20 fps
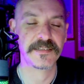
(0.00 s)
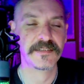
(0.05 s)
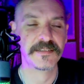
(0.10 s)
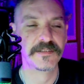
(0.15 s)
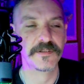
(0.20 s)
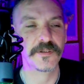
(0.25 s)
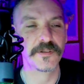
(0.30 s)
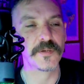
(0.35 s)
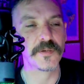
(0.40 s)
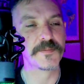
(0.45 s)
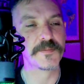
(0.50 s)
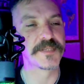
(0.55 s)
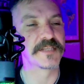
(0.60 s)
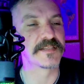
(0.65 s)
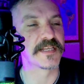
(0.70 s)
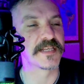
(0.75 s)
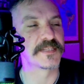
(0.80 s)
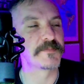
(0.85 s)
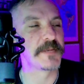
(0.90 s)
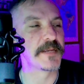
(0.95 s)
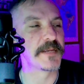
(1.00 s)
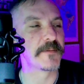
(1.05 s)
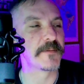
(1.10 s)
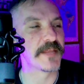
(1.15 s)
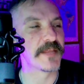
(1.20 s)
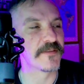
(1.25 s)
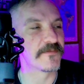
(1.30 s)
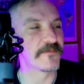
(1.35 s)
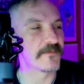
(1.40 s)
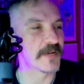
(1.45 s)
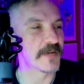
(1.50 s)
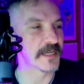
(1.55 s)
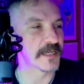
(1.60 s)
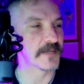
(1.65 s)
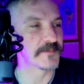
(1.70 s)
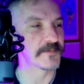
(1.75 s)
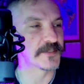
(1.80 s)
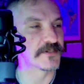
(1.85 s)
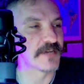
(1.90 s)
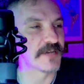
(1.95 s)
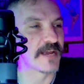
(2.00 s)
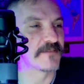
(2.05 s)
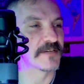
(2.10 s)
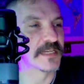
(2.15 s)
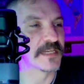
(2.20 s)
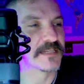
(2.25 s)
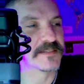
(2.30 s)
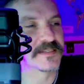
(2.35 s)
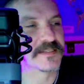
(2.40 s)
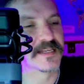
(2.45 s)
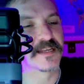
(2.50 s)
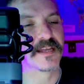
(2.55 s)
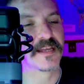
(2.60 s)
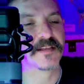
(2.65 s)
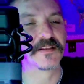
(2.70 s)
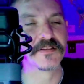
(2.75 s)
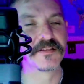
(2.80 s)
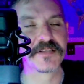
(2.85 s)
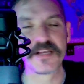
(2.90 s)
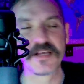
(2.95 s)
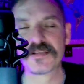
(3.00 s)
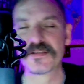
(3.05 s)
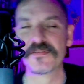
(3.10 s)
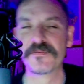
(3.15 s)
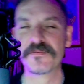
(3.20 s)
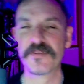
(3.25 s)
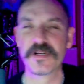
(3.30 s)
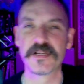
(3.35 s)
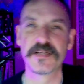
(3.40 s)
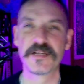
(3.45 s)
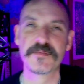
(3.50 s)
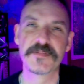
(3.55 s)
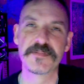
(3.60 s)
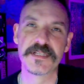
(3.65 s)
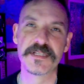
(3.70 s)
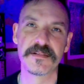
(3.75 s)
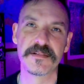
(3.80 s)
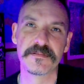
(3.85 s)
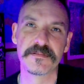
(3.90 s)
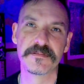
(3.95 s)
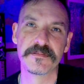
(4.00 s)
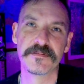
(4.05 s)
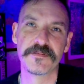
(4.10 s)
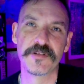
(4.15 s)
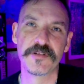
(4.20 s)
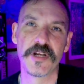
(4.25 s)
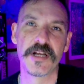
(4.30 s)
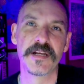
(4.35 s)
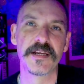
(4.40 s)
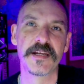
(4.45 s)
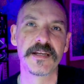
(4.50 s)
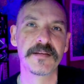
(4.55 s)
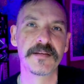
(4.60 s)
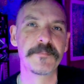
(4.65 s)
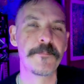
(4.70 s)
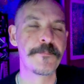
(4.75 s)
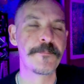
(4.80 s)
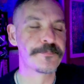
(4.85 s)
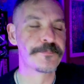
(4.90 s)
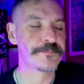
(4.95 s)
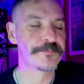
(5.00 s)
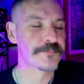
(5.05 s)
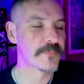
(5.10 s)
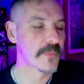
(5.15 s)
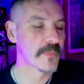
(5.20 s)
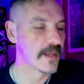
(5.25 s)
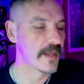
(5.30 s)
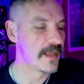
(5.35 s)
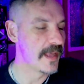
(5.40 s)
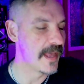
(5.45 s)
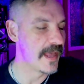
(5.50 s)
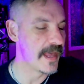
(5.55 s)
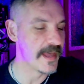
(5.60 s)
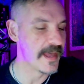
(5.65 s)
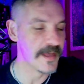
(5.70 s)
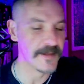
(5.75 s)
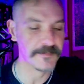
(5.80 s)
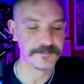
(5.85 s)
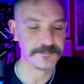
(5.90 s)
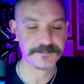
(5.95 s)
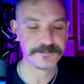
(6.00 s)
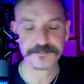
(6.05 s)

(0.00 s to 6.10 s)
oops as I speak about the fuck-ups driving and singing. There's also fuck-ups in drawing. And